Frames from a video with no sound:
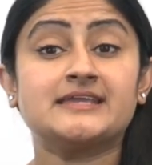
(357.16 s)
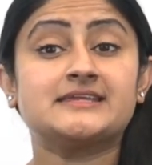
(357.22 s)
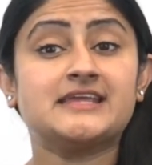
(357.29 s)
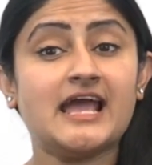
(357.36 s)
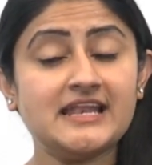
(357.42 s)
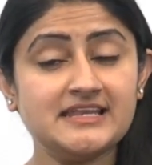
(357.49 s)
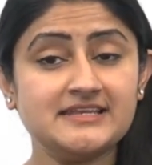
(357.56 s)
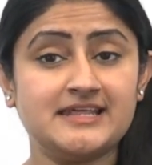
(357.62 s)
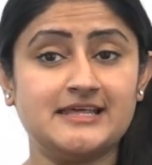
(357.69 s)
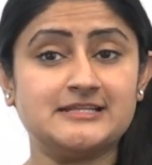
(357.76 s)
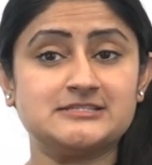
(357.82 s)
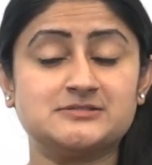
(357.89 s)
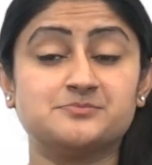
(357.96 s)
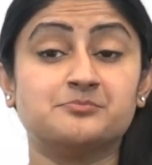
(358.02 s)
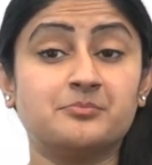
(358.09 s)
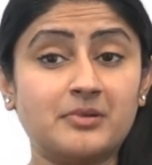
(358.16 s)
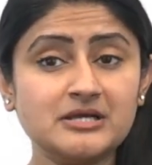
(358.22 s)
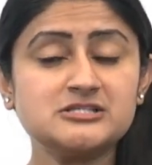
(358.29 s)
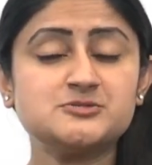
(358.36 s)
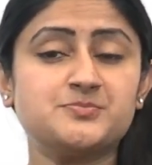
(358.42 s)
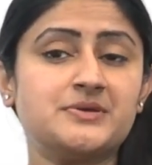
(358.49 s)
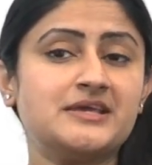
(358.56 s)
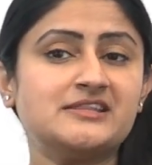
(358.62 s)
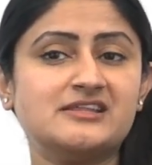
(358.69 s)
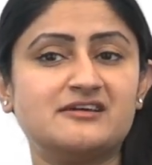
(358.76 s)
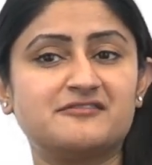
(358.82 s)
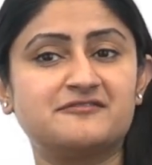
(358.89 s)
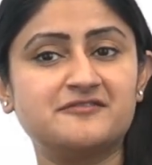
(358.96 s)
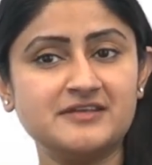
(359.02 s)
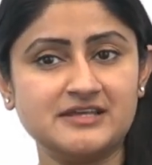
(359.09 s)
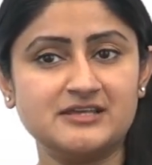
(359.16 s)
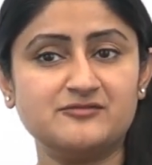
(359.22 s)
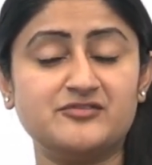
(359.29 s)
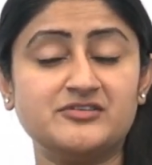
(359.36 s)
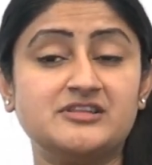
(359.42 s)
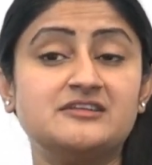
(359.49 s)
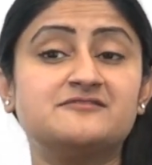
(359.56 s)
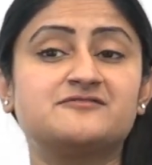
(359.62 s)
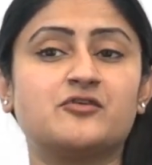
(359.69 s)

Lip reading: Candidates must pay their fee within